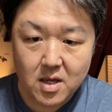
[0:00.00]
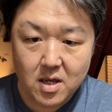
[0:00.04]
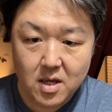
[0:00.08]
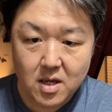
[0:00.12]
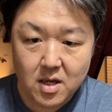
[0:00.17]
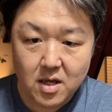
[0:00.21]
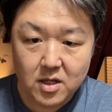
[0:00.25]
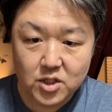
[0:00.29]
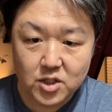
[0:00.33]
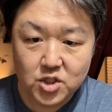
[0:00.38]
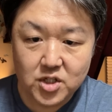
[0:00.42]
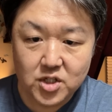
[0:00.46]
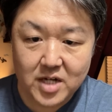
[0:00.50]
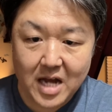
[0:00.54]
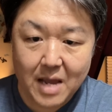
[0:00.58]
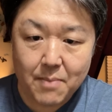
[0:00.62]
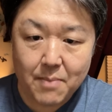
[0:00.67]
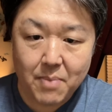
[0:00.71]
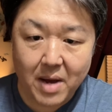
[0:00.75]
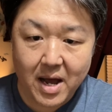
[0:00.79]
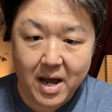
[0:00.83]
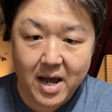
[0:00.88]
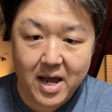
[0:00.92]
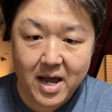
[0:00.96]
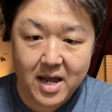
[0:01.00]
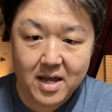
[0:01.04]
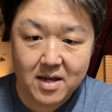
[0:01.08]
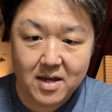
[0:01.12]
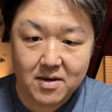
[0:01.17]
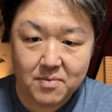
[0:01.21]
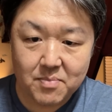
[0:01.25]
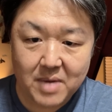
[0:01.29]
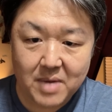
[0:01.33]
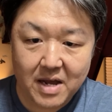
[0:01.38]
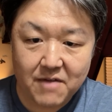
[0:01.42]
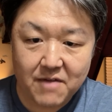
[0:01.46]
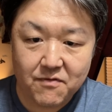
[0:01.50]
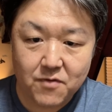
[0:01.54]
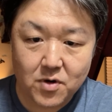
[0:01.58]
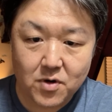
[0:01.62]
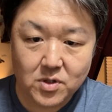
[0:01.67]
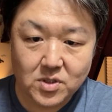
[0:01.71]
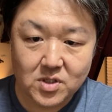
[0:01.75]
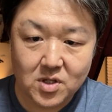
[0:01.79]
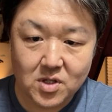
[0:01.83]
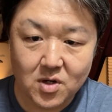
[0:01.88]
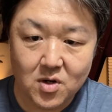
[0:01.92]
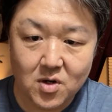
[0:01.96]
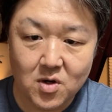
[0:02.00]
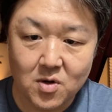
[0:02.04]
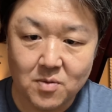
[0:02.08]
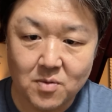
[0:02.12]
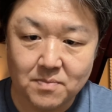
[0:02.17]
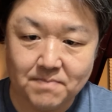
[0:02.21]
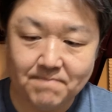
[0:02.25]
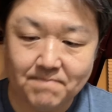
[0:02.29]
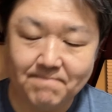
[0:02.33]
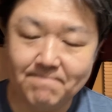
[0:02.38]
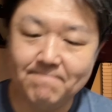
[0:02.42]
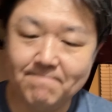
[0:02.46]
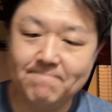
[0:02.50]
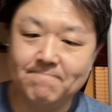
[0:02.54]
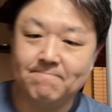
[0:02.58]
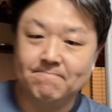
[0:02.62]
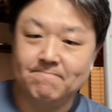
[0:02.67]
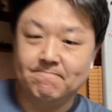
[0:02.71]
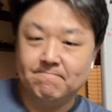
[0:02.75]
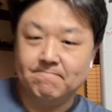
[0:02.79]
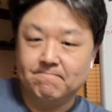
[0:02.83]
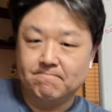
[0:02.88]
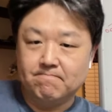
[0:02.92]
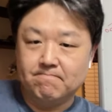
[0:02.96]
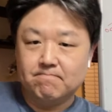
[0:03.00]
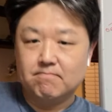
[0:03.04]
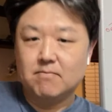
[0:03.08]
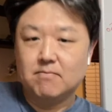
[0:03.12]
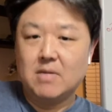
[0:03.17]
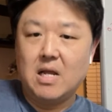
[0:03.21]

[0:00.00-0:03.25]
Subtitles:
Should I buy my first home?